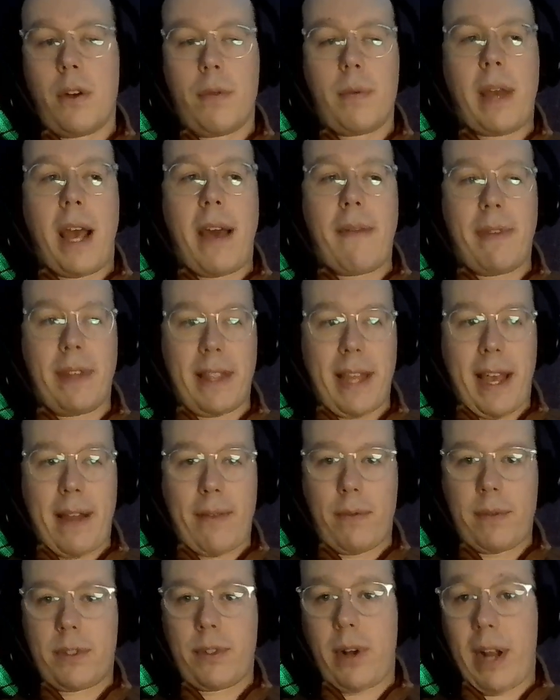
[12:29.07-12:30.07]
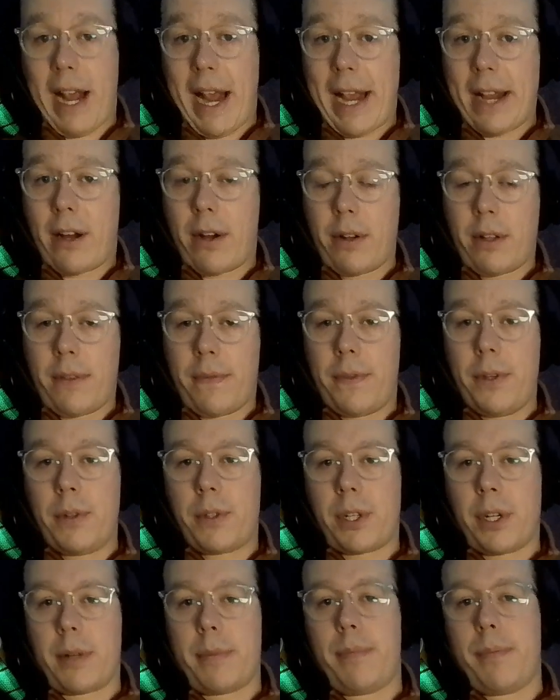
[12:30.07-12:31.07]
having that sort of anchor in the
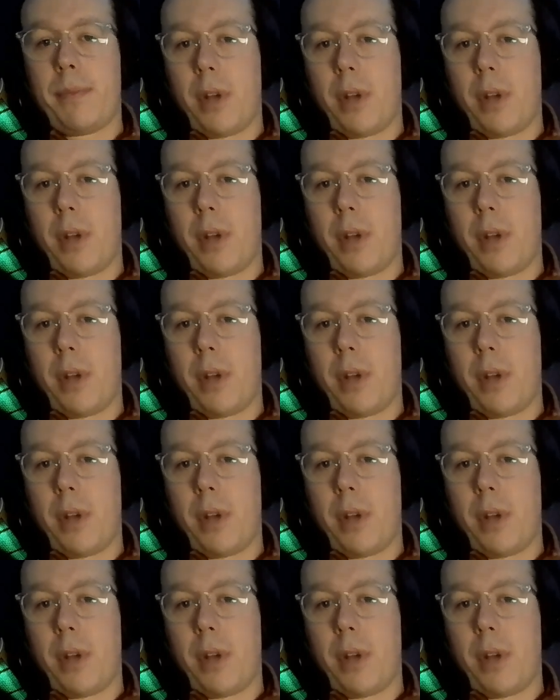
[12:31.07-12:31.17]
future,